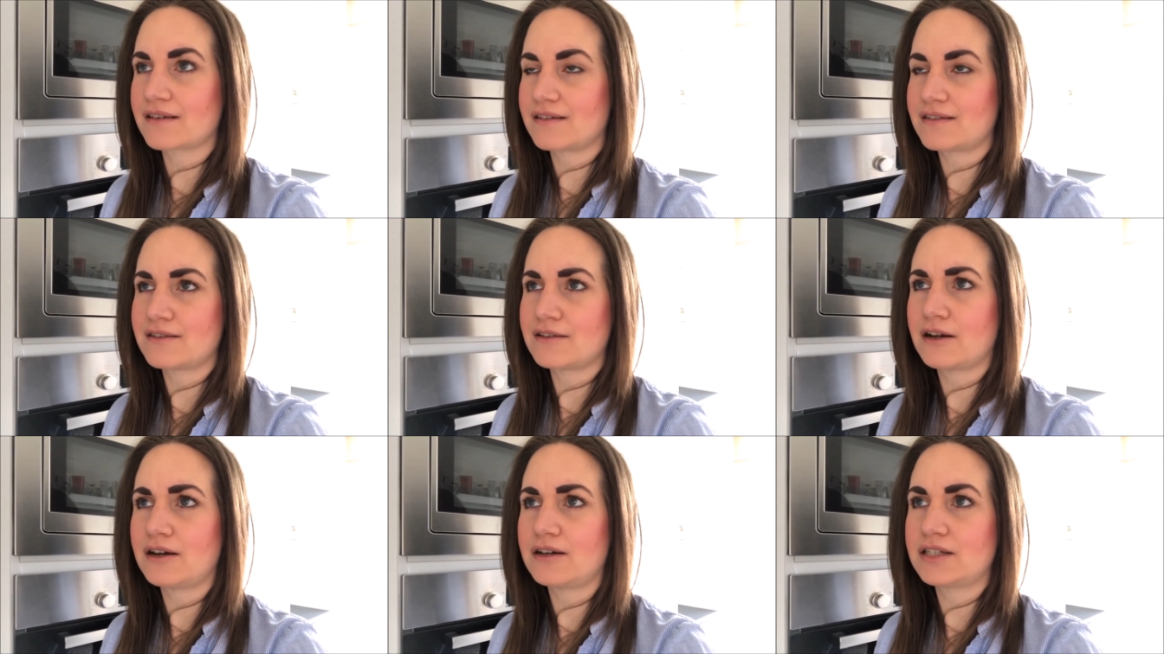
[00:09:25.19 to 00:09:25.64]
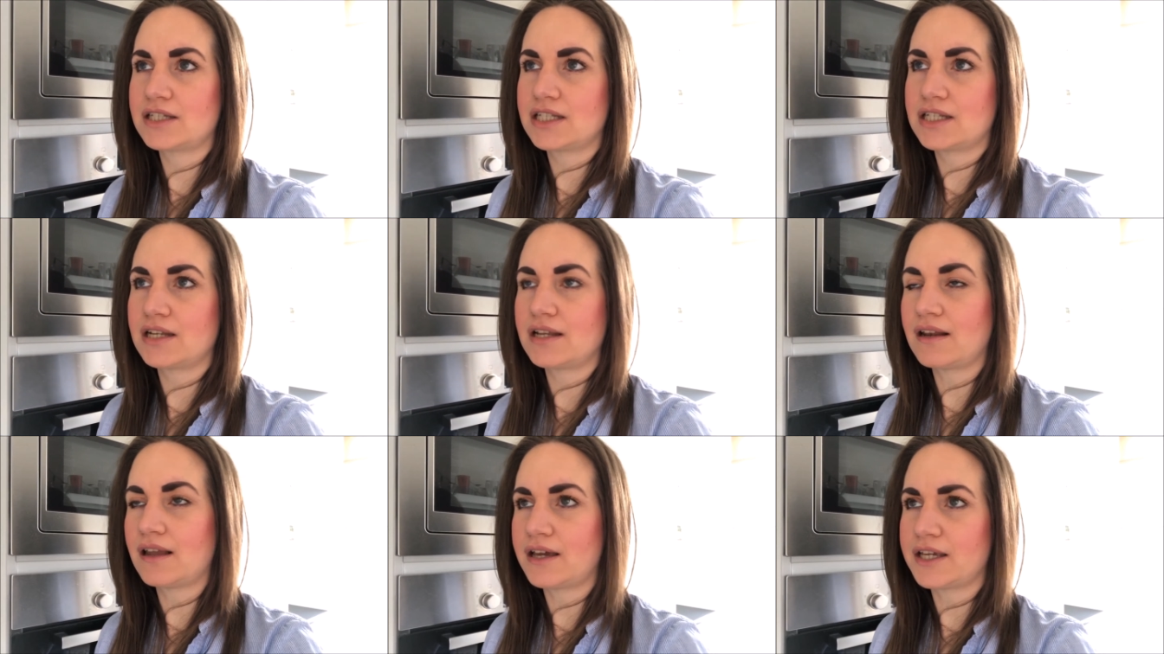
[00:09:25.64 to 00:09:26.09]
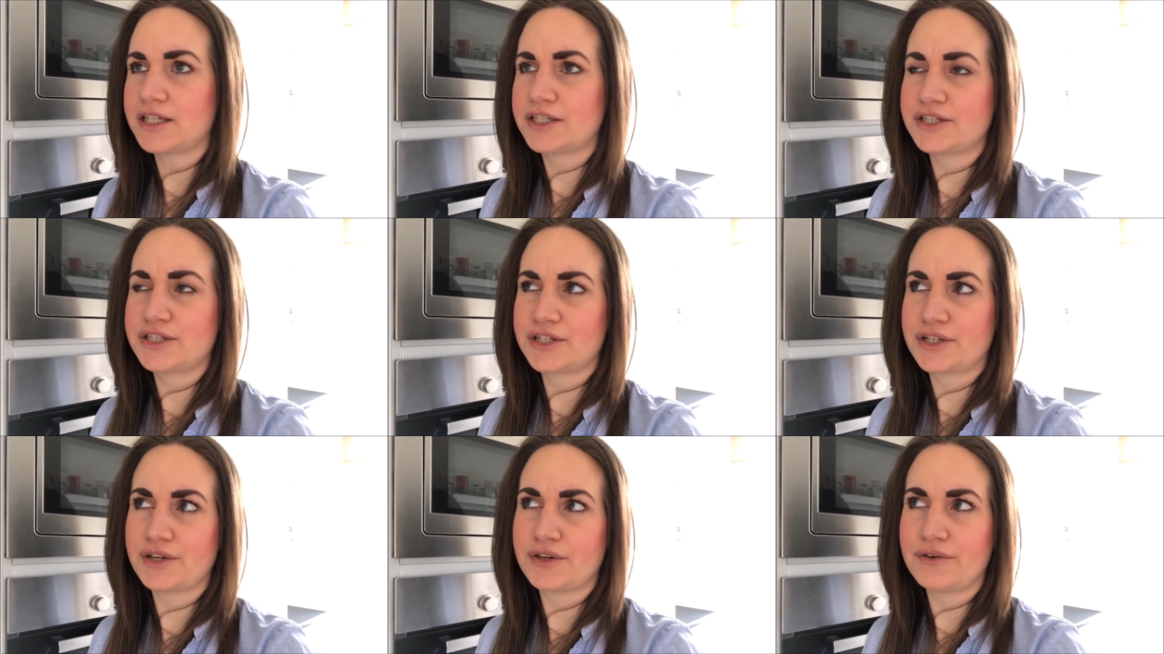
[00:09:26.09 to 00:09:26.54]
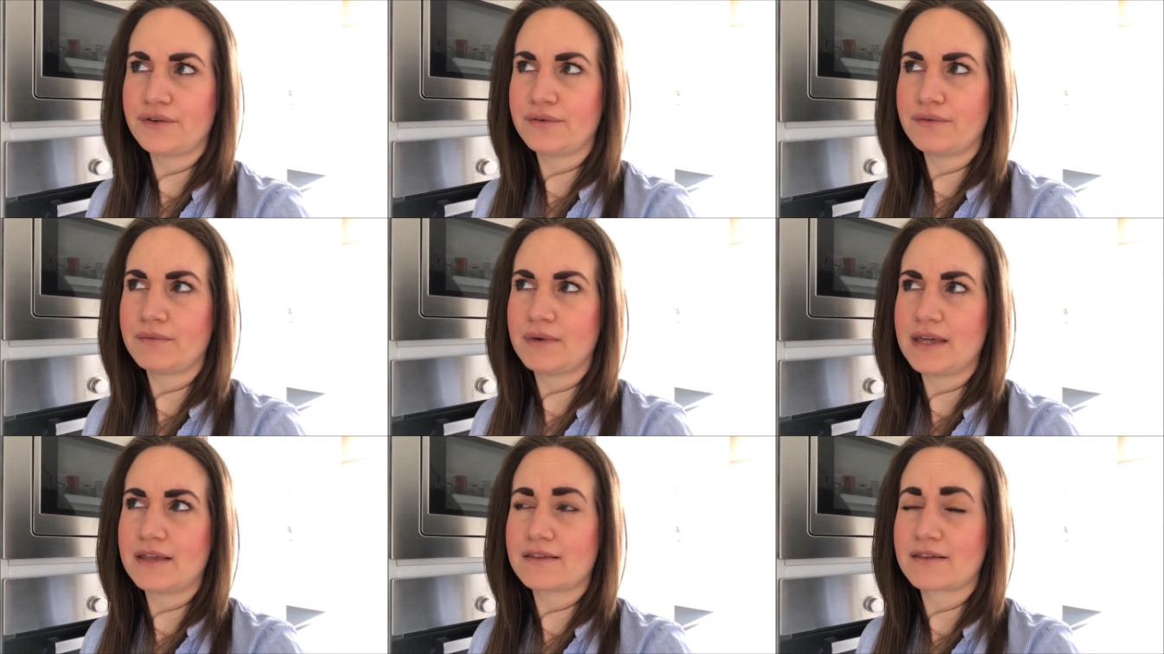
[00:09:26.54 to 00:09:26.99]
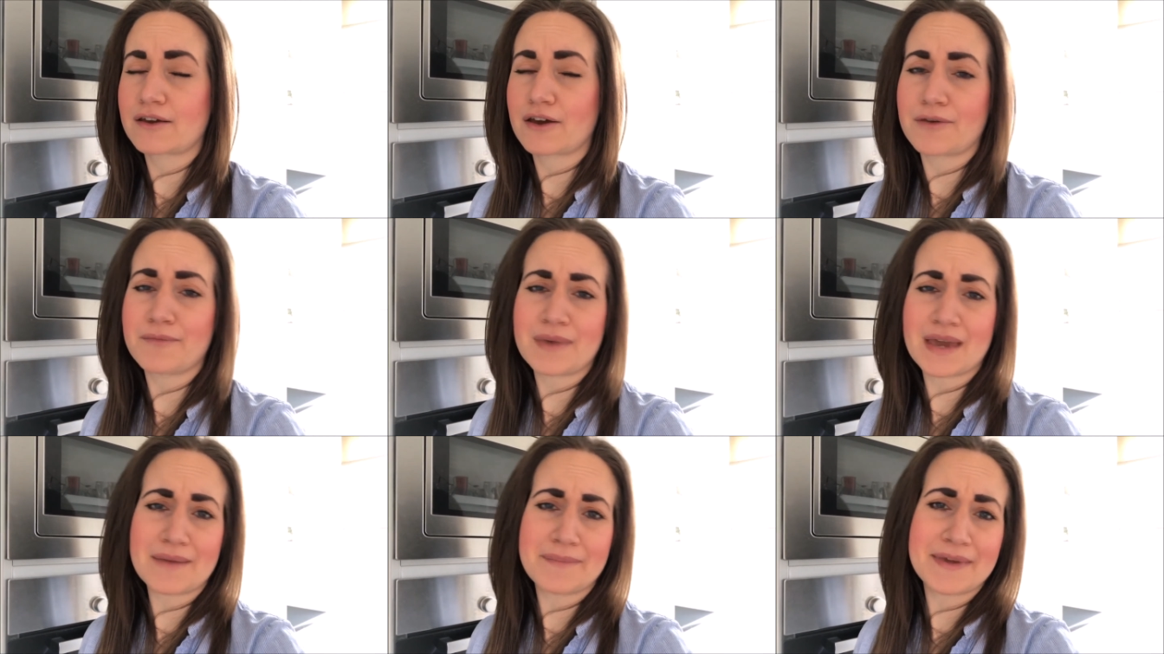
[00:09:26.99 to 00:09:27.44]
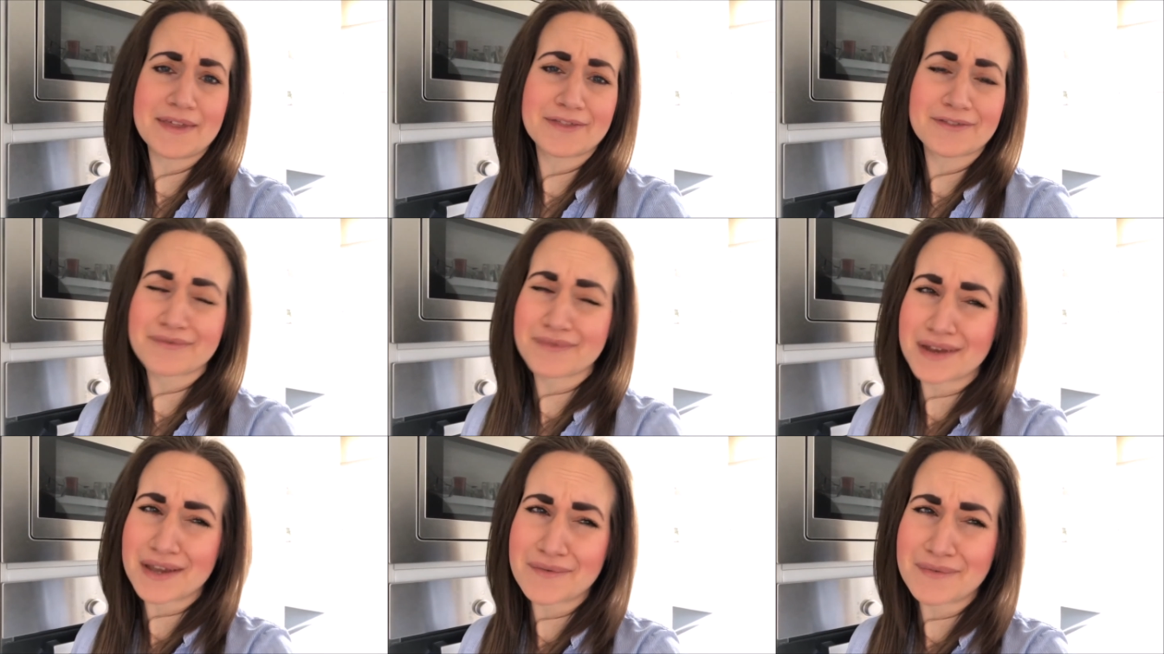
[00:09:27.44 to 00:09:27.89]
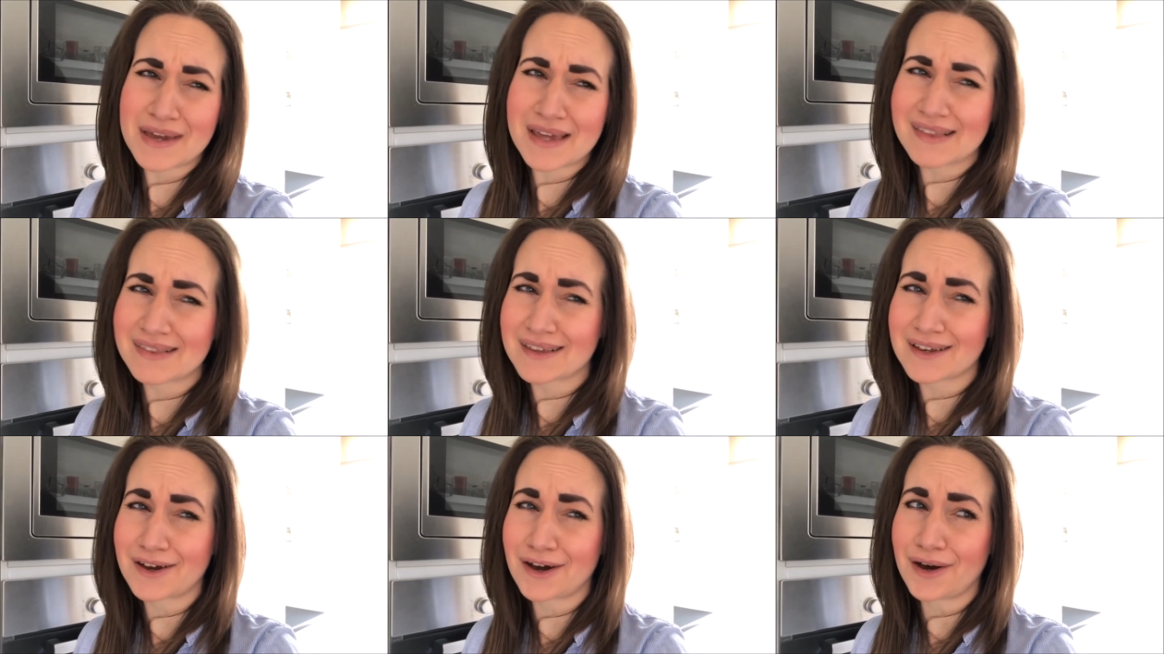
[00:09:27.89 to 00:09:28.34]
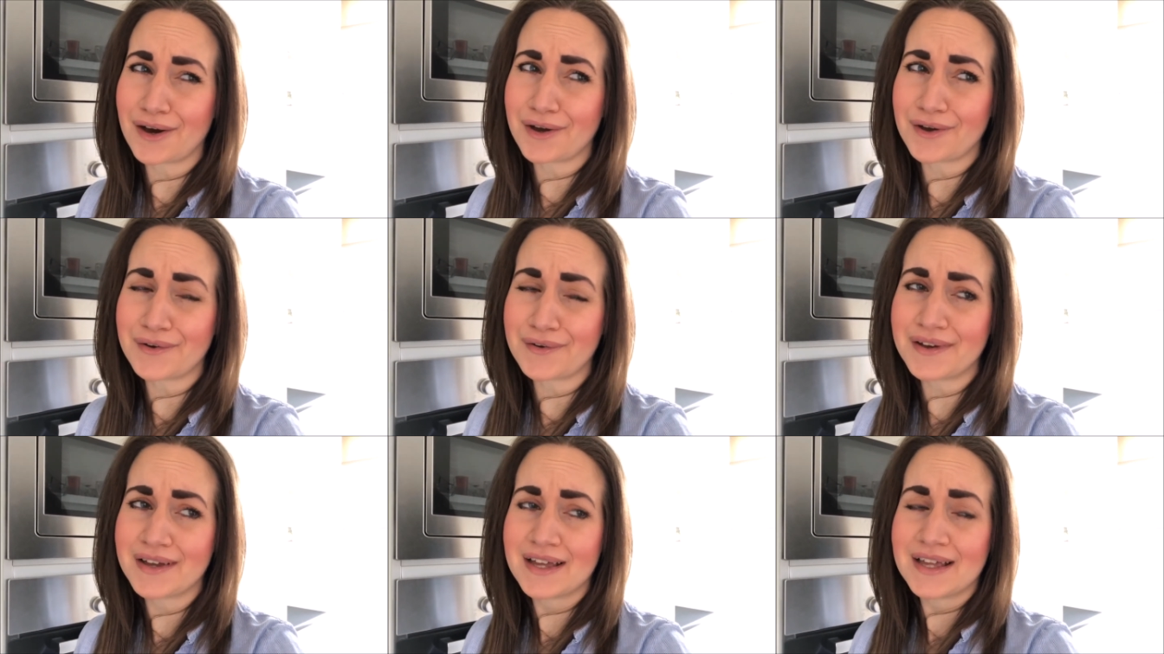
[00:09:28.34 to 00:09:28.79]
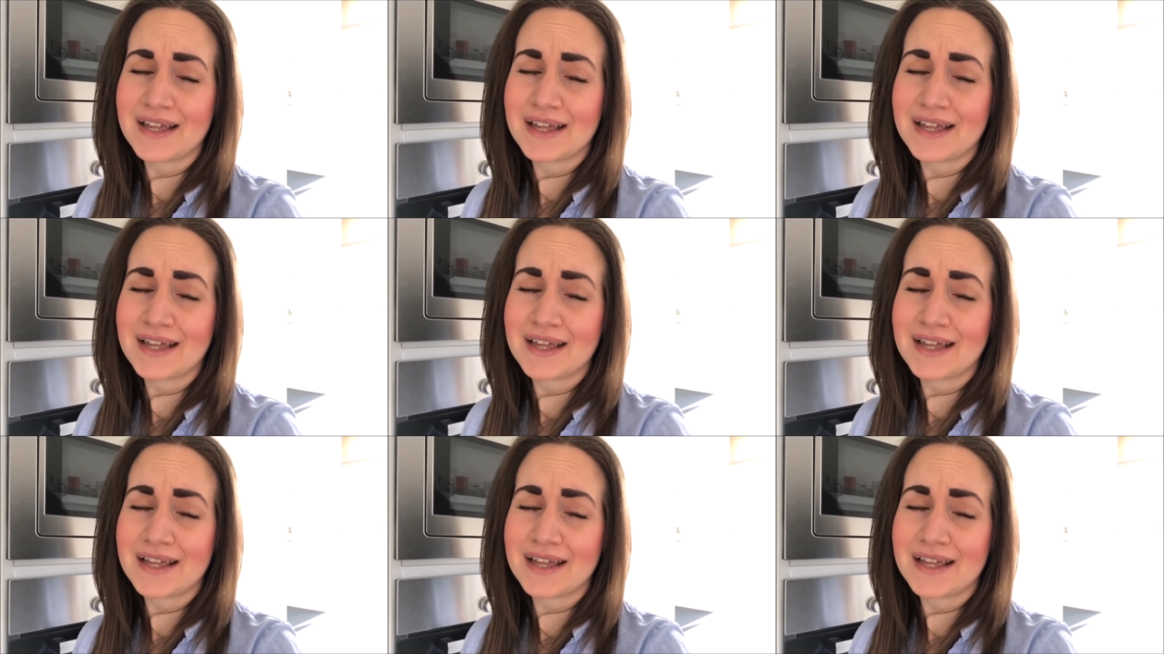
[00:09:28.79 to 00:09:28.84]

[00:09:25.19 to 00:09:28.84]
I started it like 2 weeks ago, maybe 3 weeks ago,